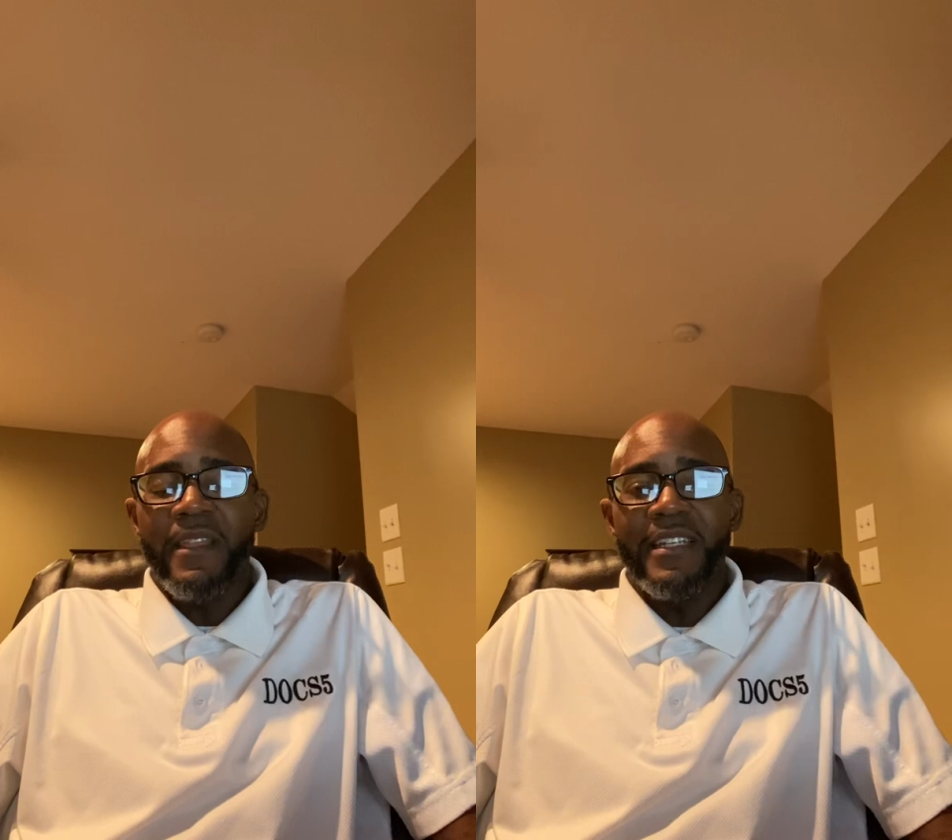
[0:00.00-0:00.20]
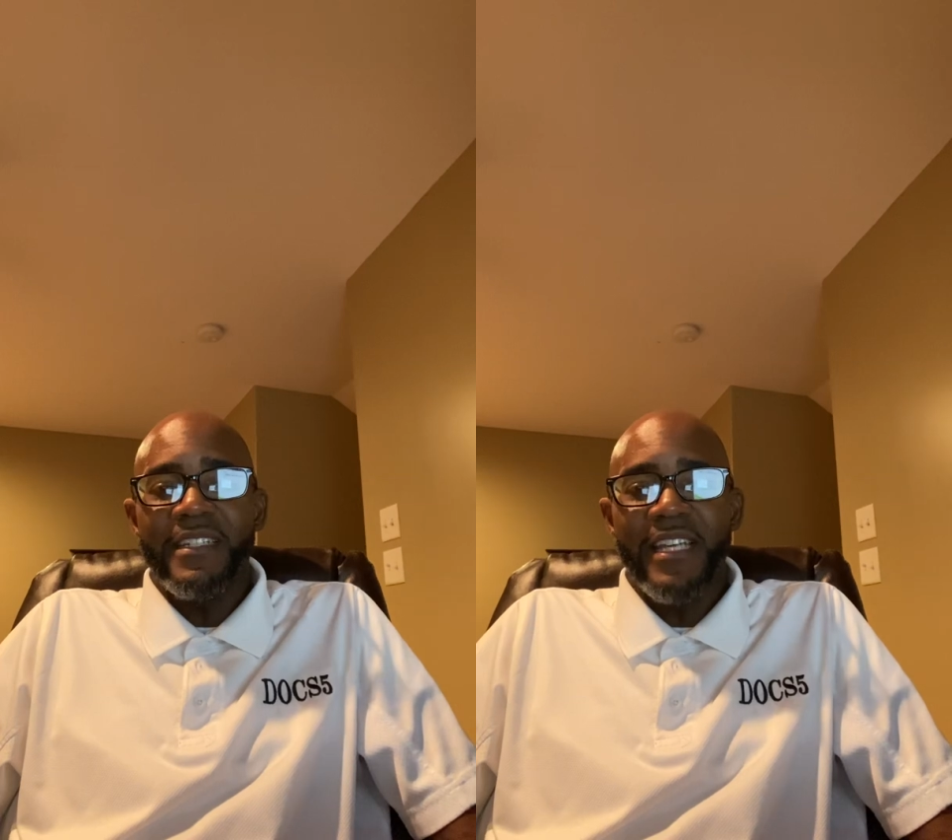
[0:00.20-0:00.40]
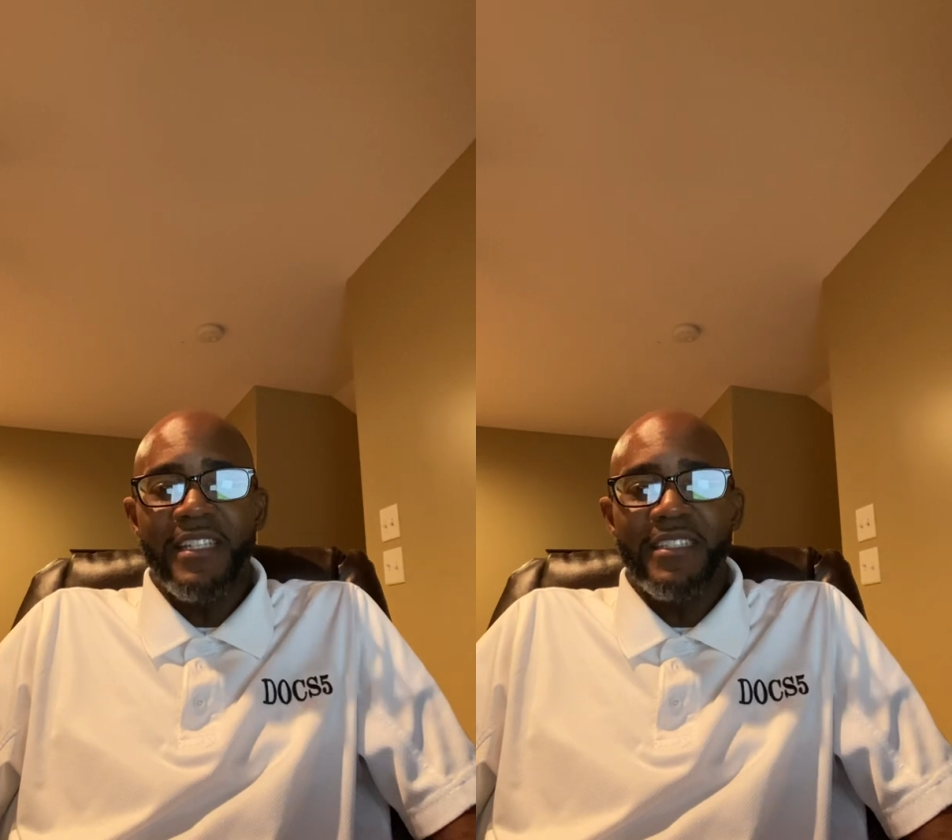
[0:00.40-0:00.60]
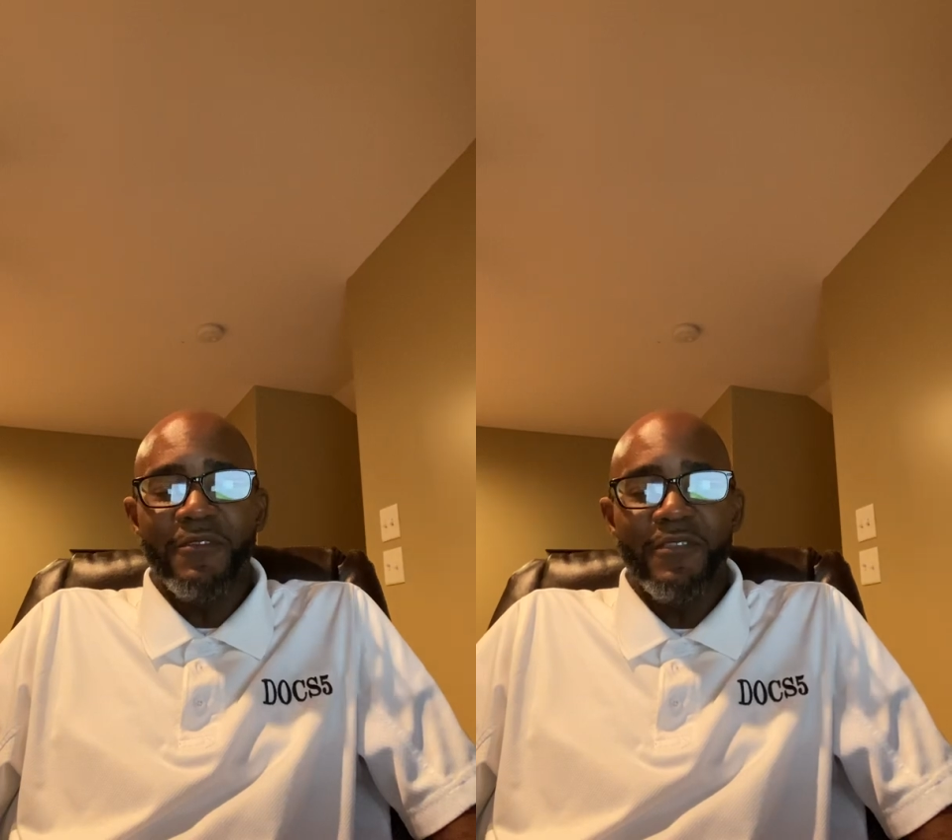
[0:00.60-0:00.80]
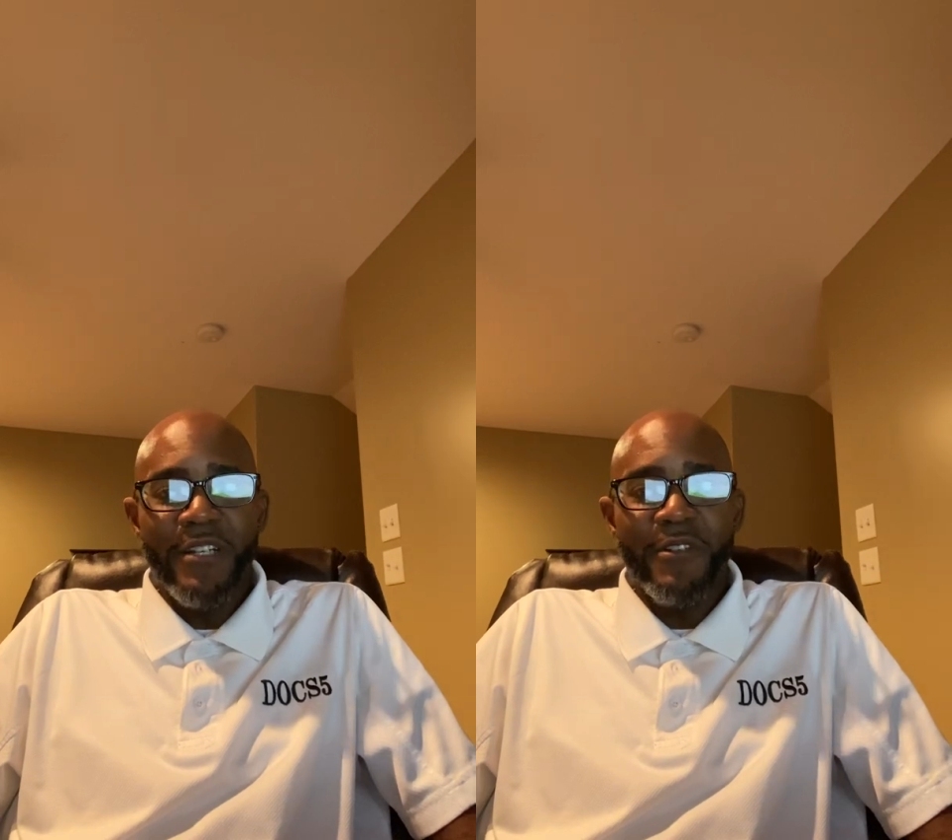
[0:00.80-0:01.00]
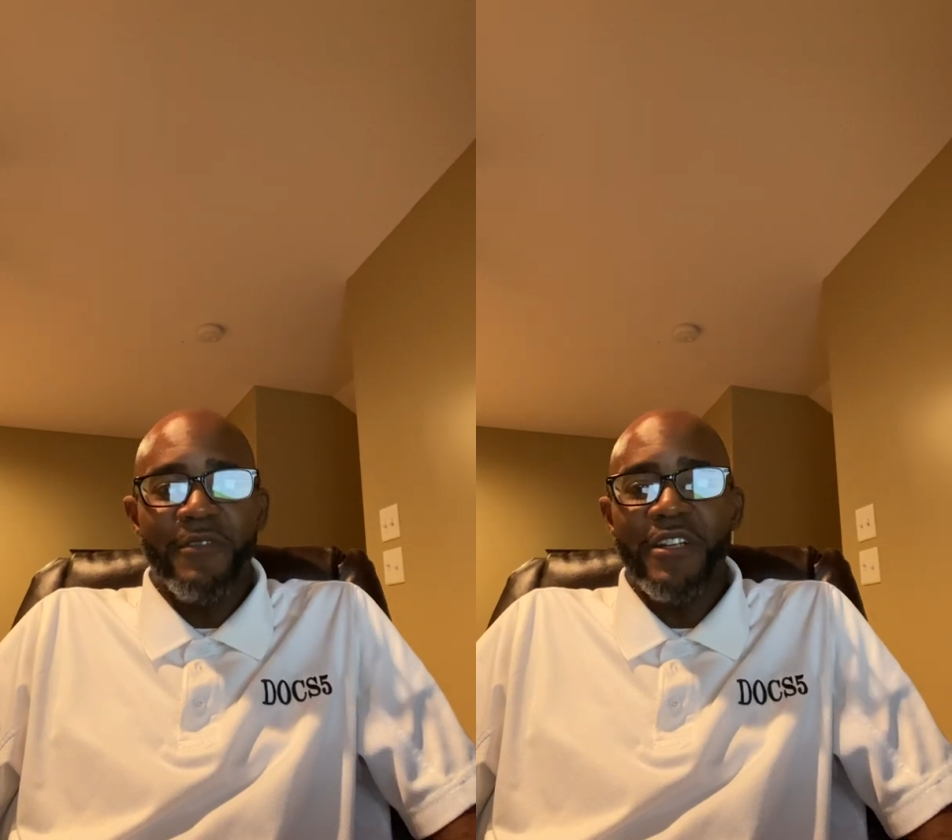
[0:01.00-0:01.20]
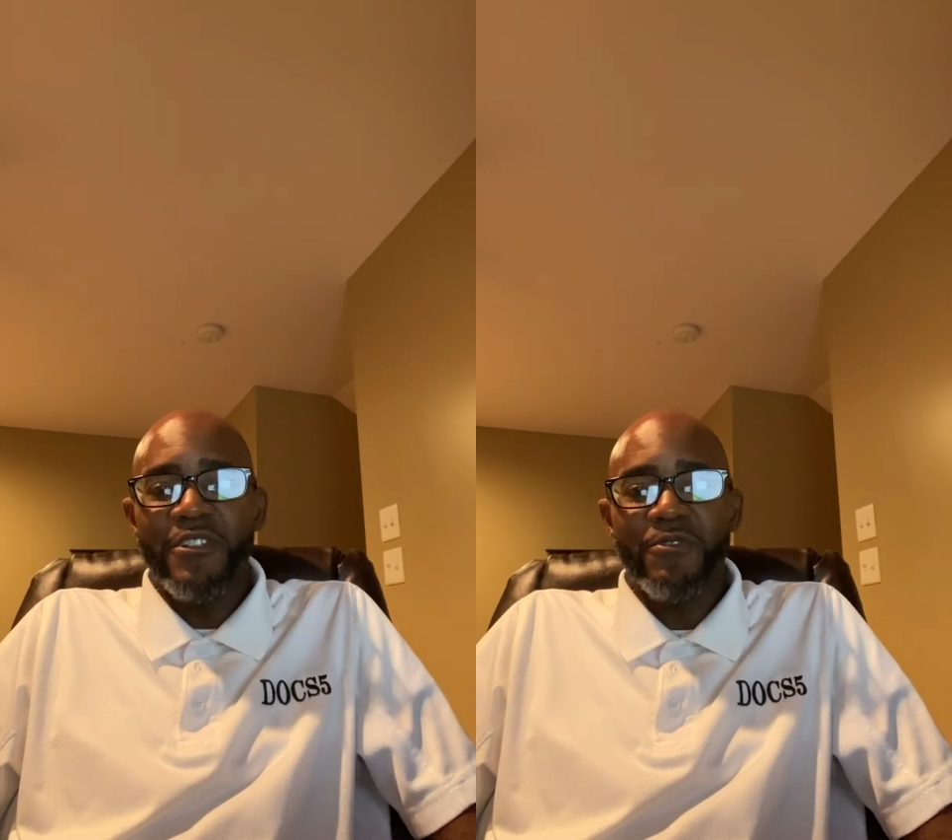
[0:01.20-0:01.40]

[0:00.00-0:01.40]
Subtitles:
It takes a very, very